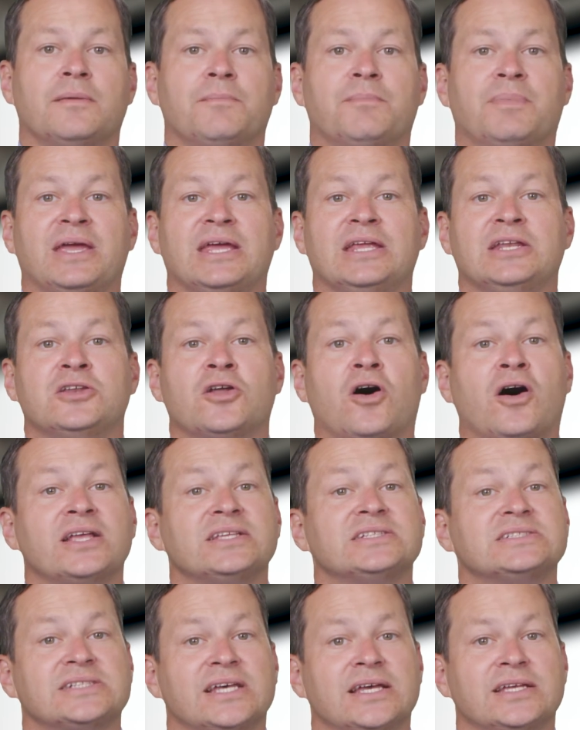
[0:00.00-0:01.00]
being 9
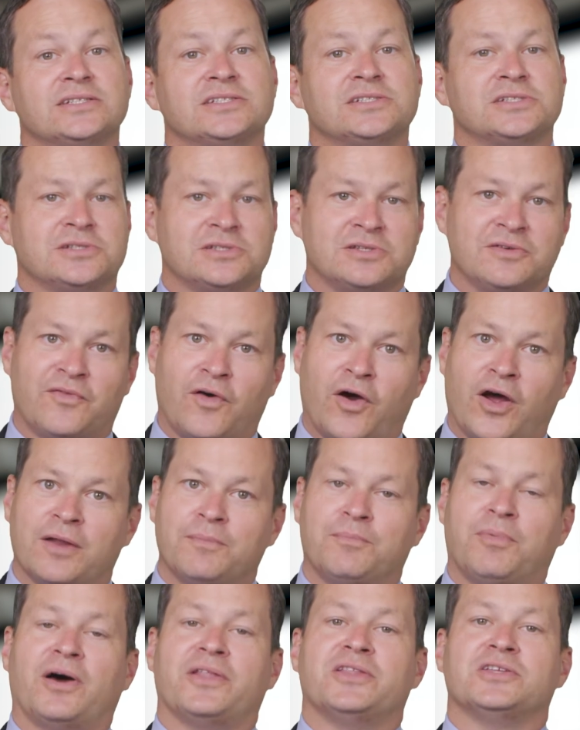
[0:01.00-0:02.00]
cents
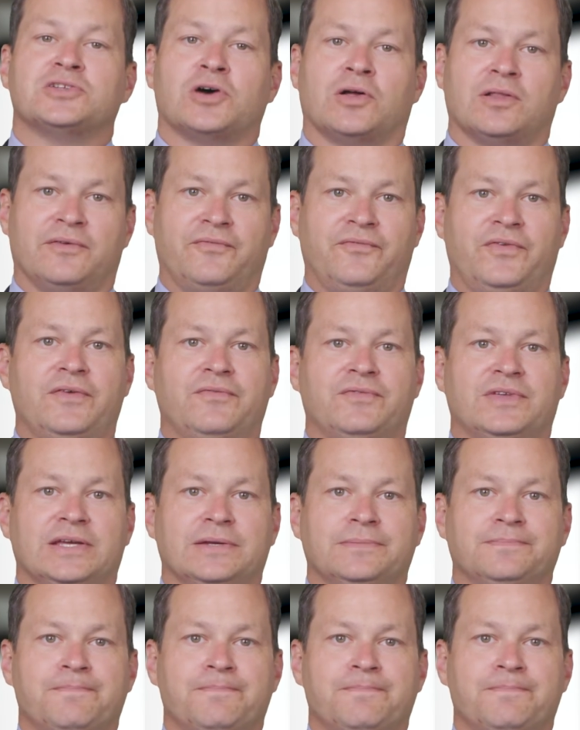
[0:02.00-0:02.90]
divided by the $1.50.